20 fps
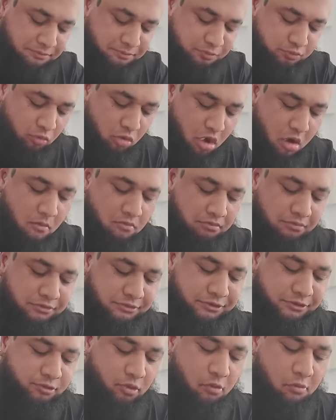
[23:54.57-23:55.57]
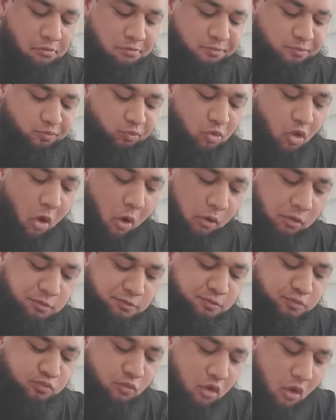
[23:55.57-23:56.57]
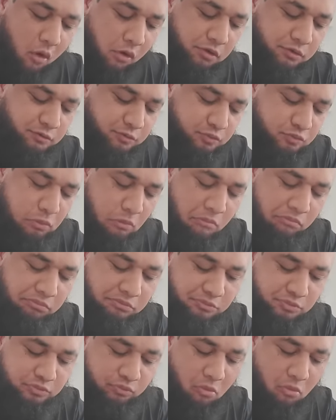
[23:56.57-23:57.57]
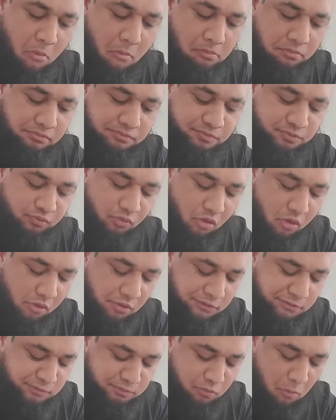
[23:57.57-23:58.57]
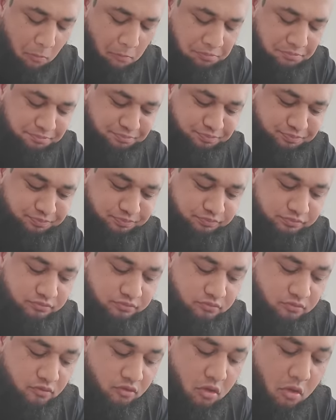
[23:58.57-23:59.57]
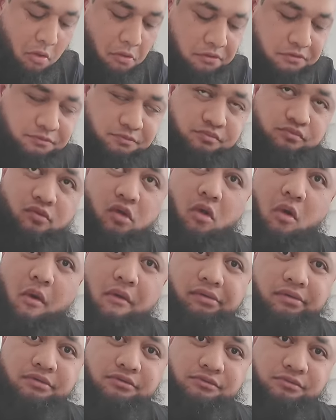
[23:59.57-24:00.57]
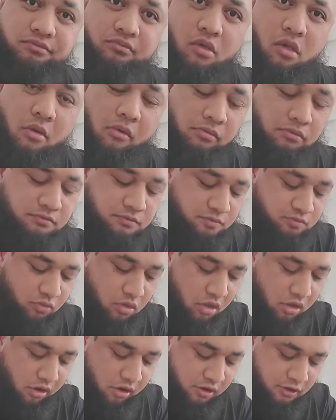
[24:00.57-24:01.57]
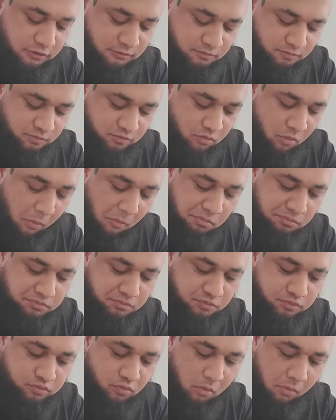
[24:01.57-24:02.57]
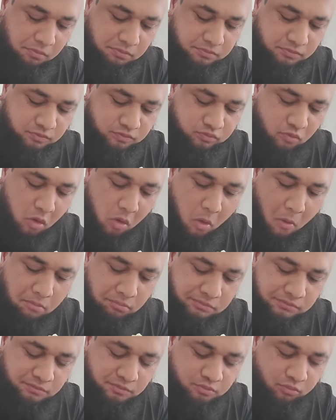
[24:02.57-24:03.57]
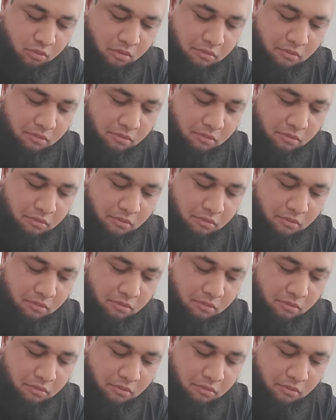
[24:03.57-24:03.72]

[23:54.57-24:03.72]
I just put ranch sauce, mm. cucumber, lettuce, and I put everything bagel seasoning in there. Oh yeah. See if you like it.